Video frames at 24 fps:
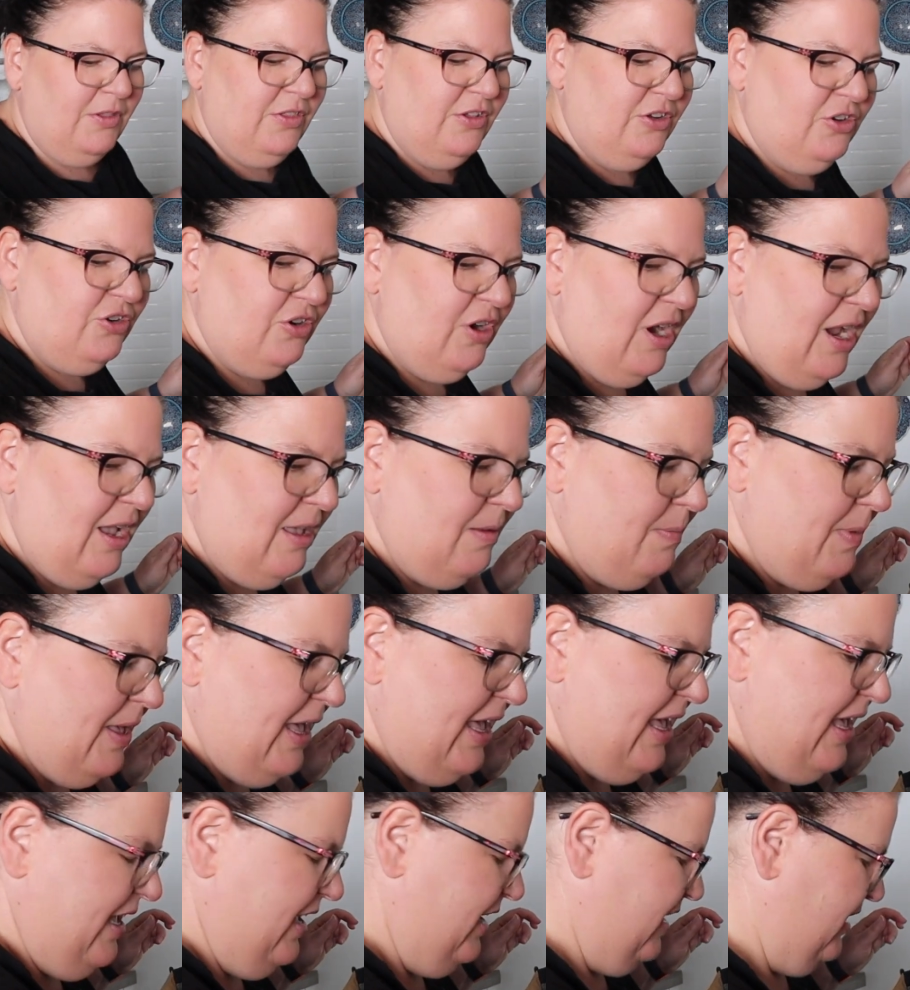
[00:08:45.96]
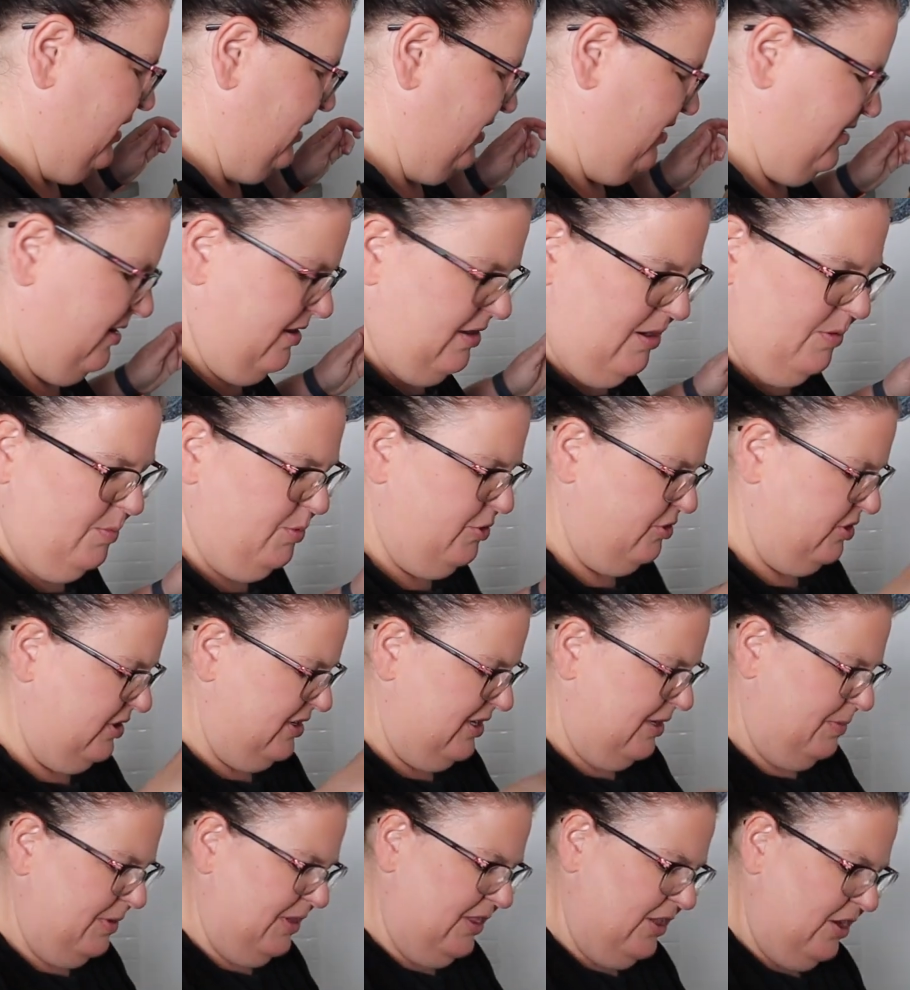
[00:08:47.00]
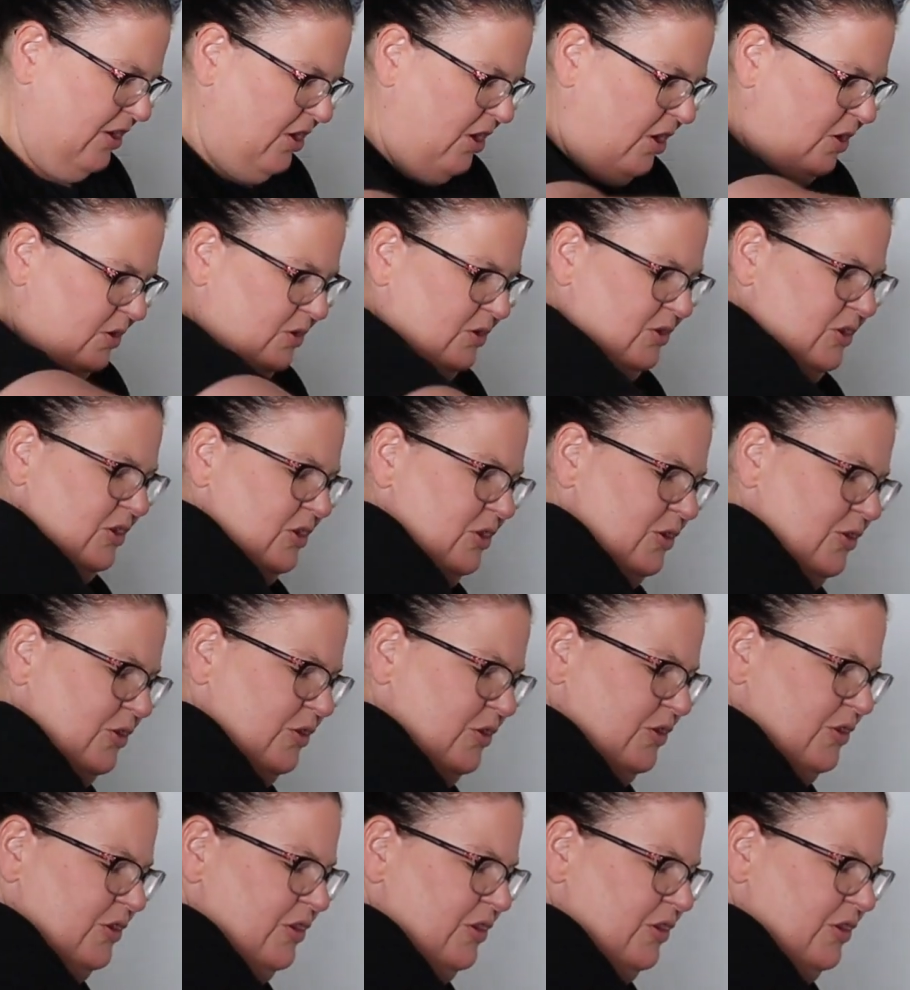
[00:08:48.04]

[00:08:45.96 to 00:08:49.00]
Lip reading: on the tray bake. I'll put some in the coleslaw.